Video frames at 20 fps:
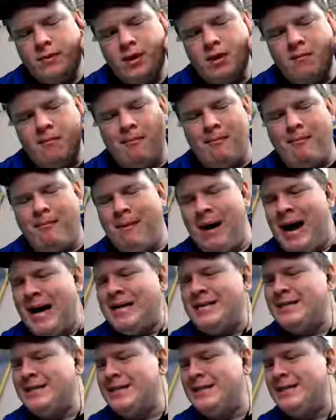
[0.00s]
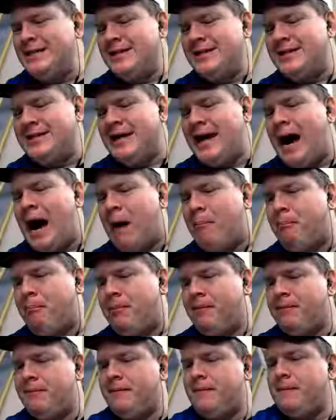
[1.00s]
Minding the Gap.
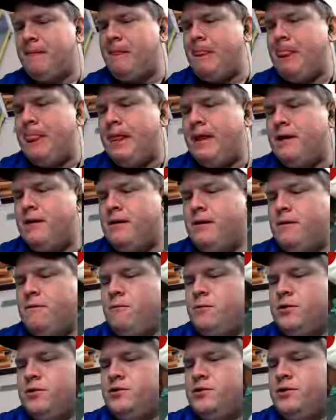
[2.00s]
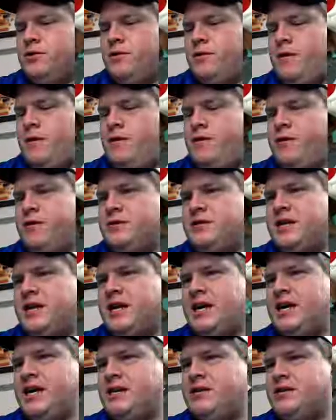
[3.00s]
We'll do it. Oh no, Tenna
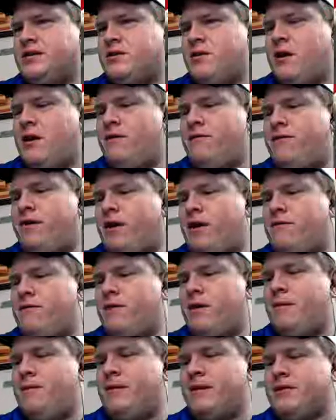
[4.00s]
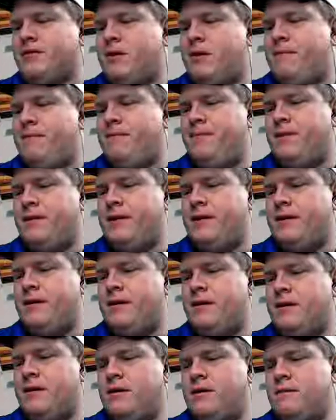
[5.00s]
Kitty's crown fell off when I picked her up.
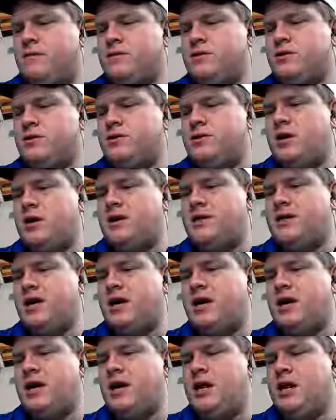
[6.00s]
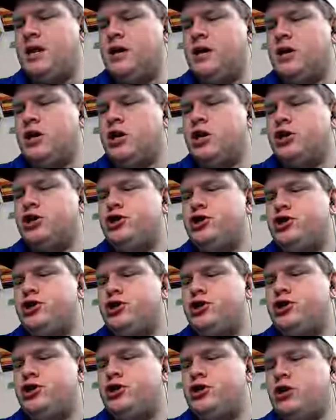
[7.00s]
So sorry, Tenna Kitty. Shh,
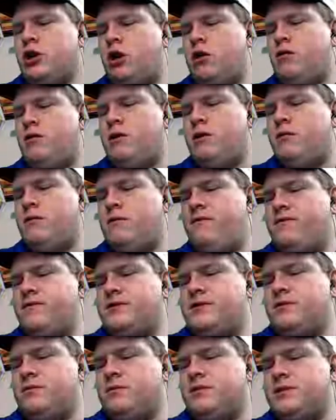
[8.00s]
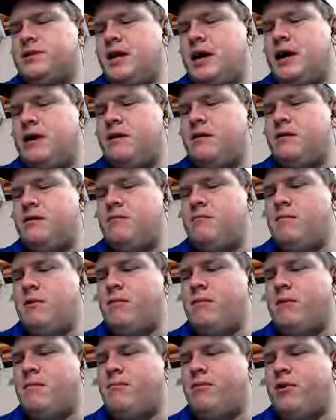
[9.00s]
shh. Oh, it won't stay on.
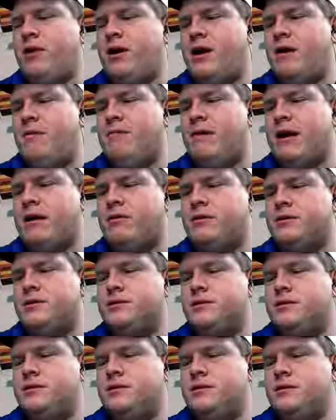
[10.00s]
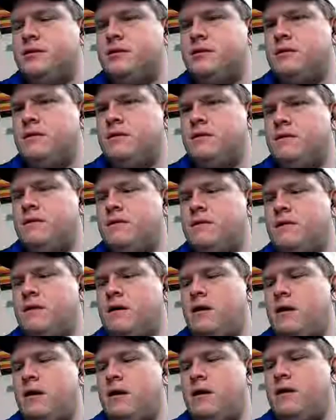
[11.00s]
Maybe I'm putting it on backwards.
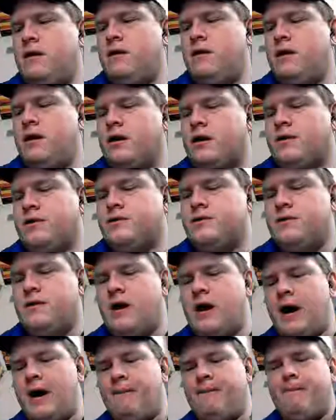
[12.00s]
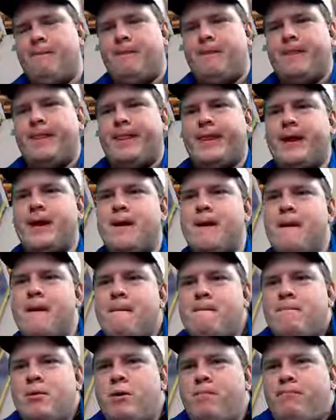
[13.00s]
Alright, there it goes. Alright.
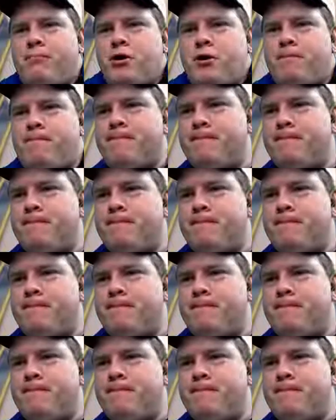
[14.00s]
Boop, boop.